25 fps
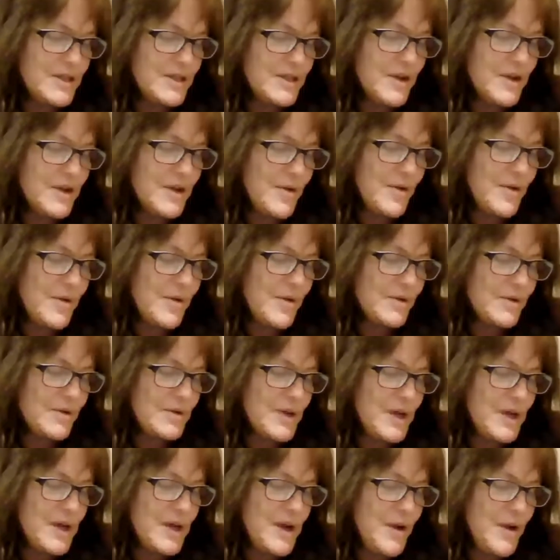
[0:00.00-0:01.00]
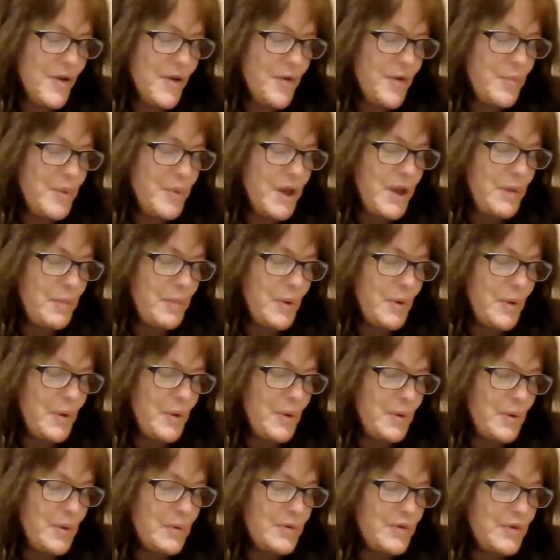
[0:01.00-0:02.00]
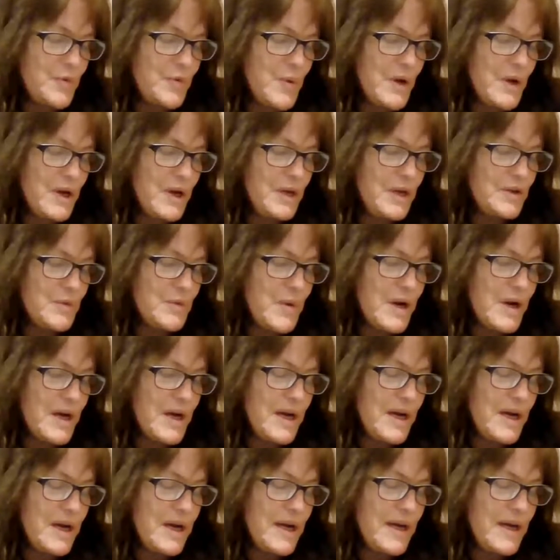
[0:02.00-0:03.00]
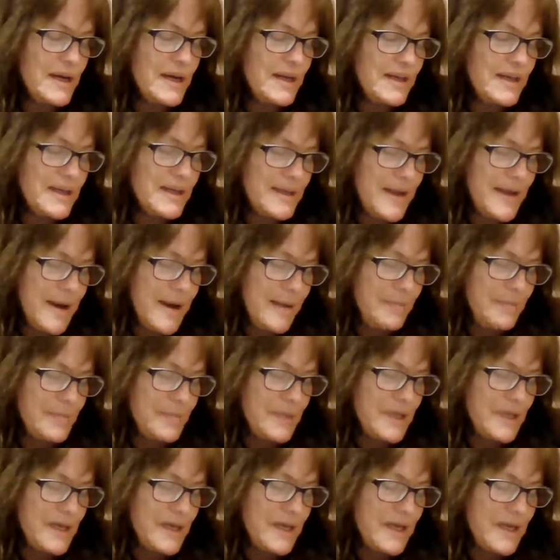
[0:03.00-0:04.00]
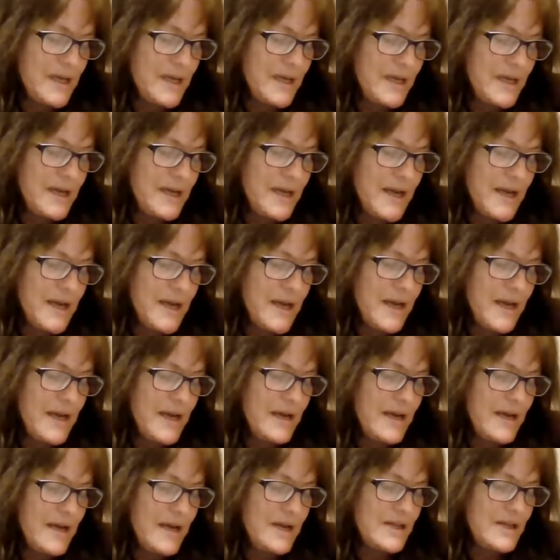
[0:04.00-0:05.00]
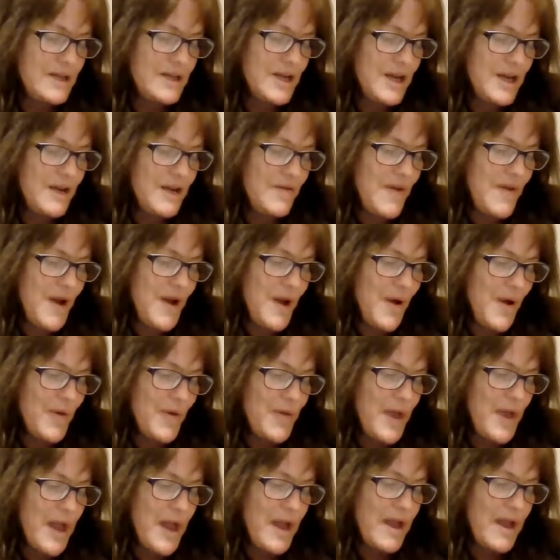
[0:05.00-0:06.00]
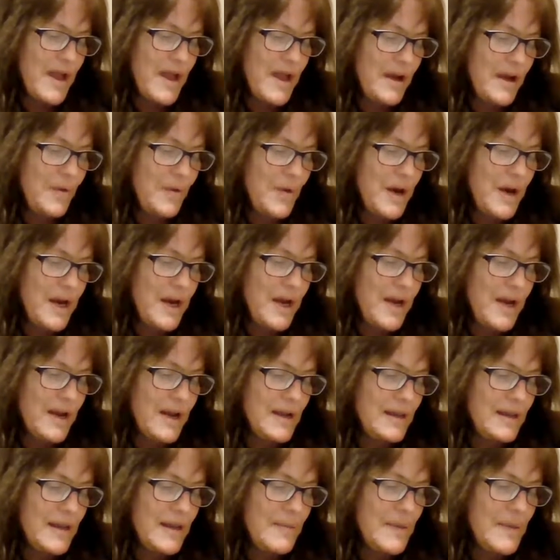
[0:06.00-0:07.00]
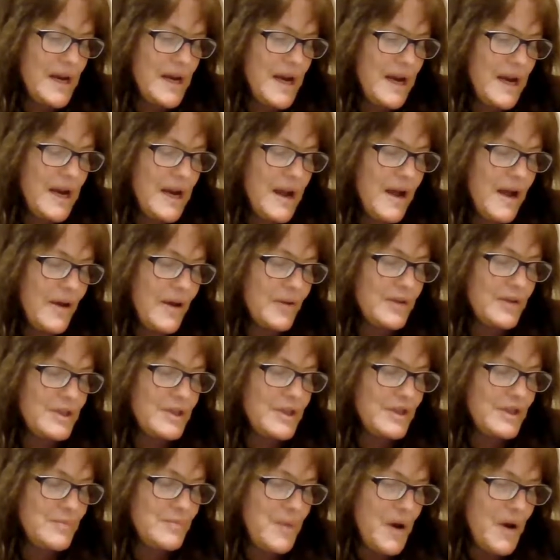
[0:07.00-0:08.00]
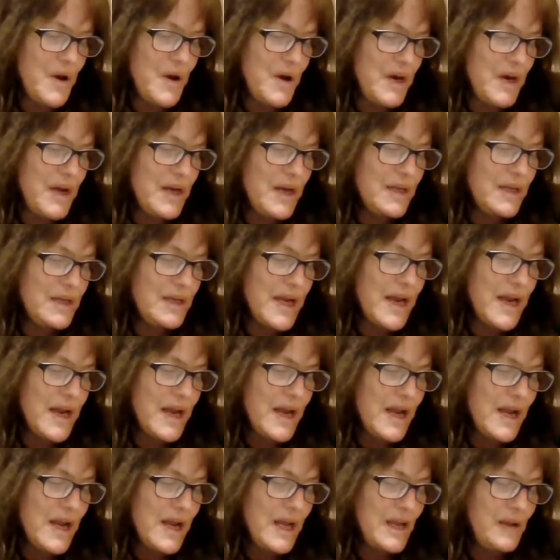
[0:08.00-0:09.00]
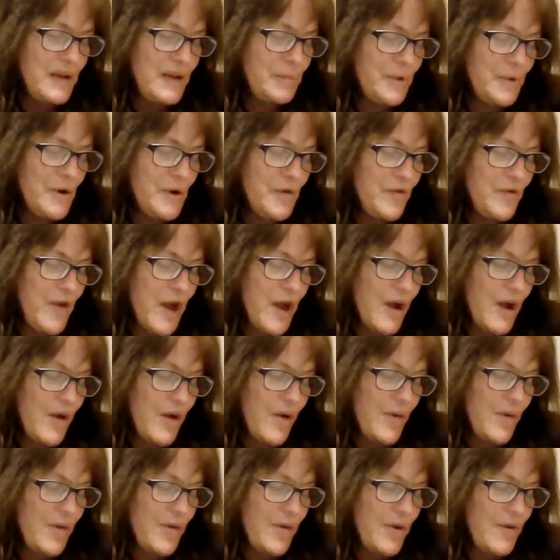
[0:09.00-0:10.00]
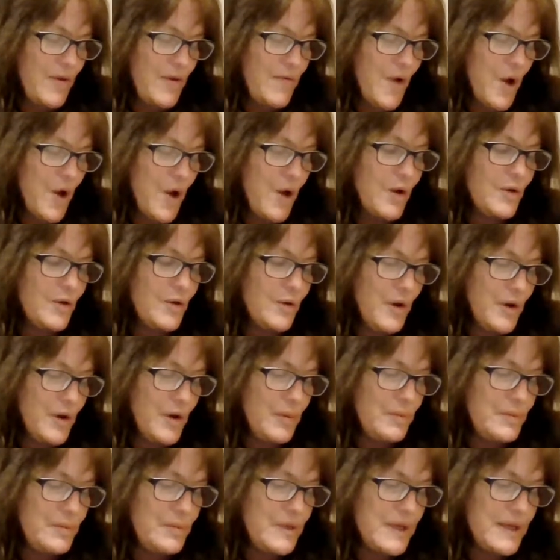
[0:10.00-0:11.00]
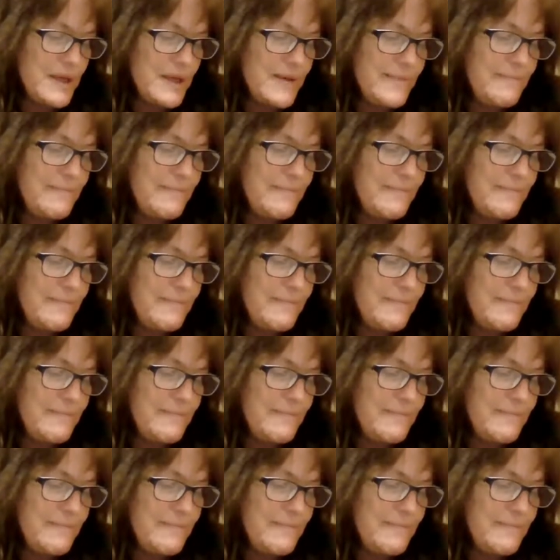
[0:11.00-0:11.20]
goals in Health People 2020, except A, achieve health equity, eliminate health disparities, and improve health of all groups.